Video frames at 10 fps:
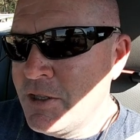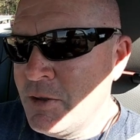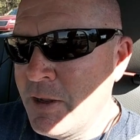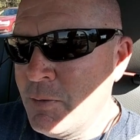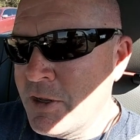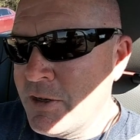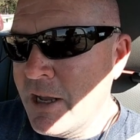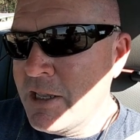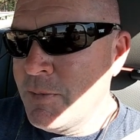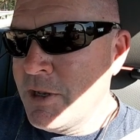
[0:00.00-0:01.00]
You may want to
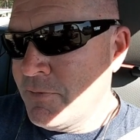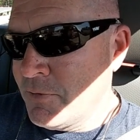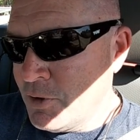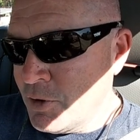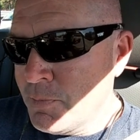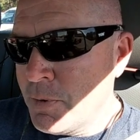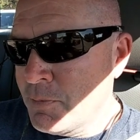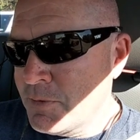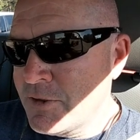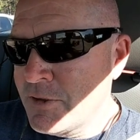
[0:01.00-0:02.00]
document it for your
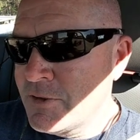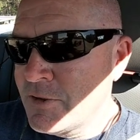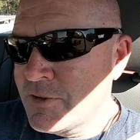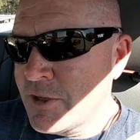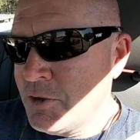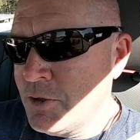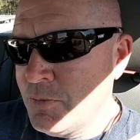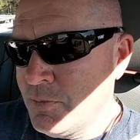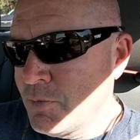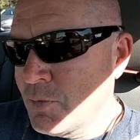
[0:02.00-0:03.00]
purposes, just so
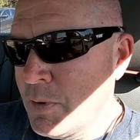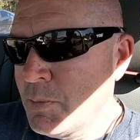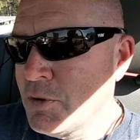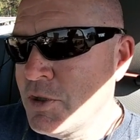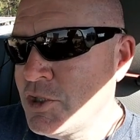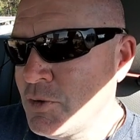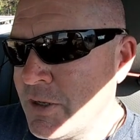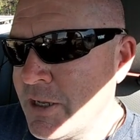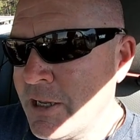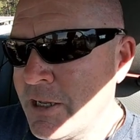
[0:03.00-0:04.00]
you remember that you
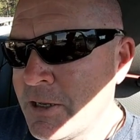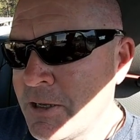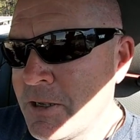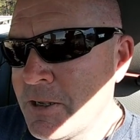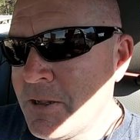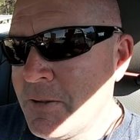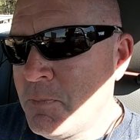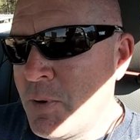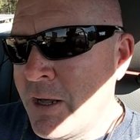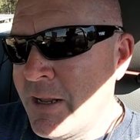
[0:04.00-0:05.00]
did it.
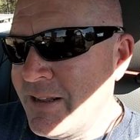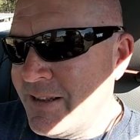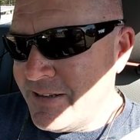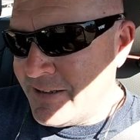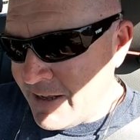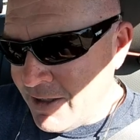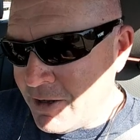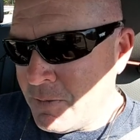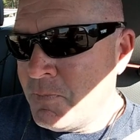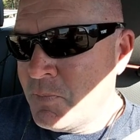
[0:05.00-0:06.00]
But uh, tell
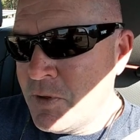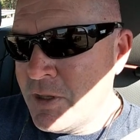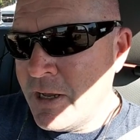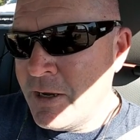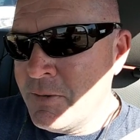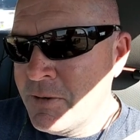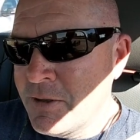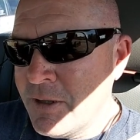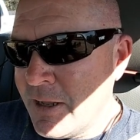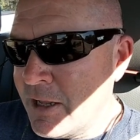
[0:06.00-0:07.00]
them, you know,
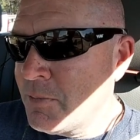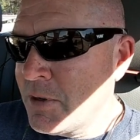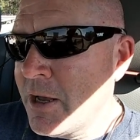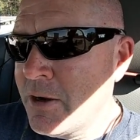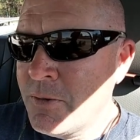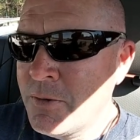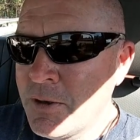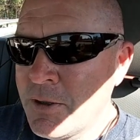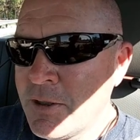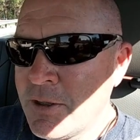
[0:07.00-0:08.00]
let them know.
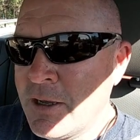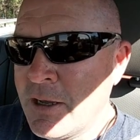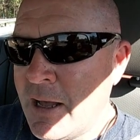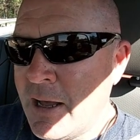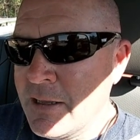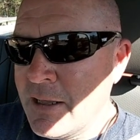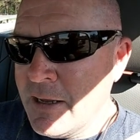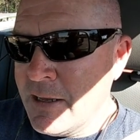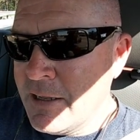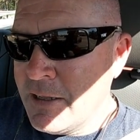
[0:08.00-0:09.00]
Uh,
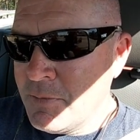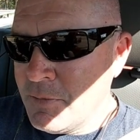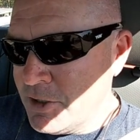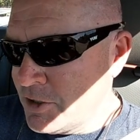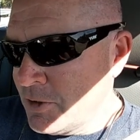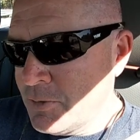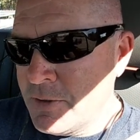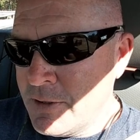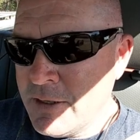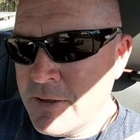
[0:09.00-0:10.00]
I, I got an issue
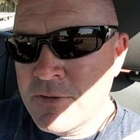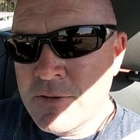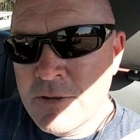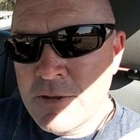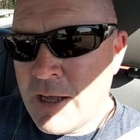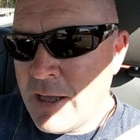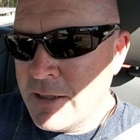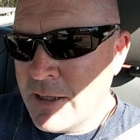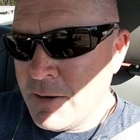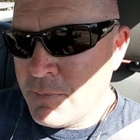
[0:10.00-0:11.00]
with this.
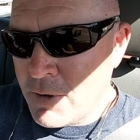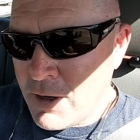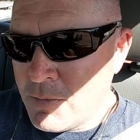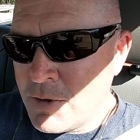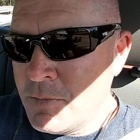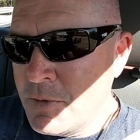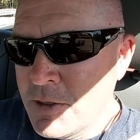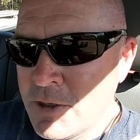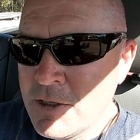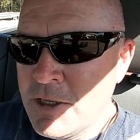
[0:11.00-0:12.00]
I got a problem.
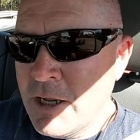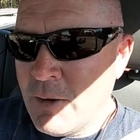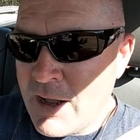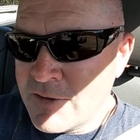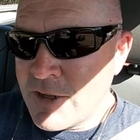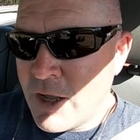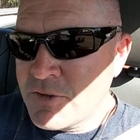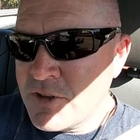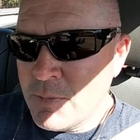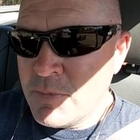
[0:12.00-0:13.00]
You know, I saw
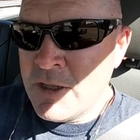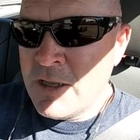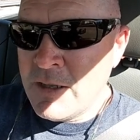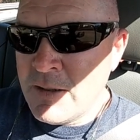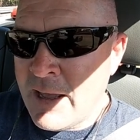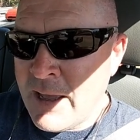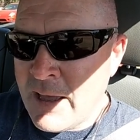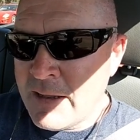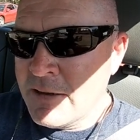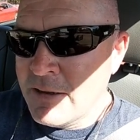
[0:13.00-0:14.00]
something
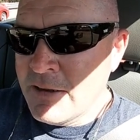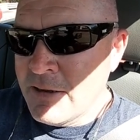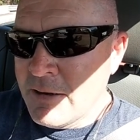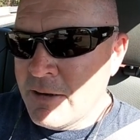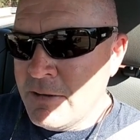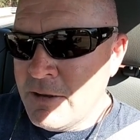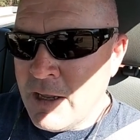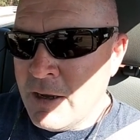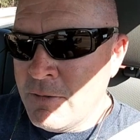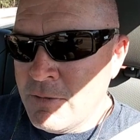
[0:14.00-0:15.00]
that you
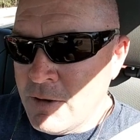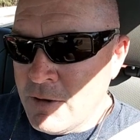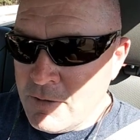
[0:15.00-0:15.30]
know,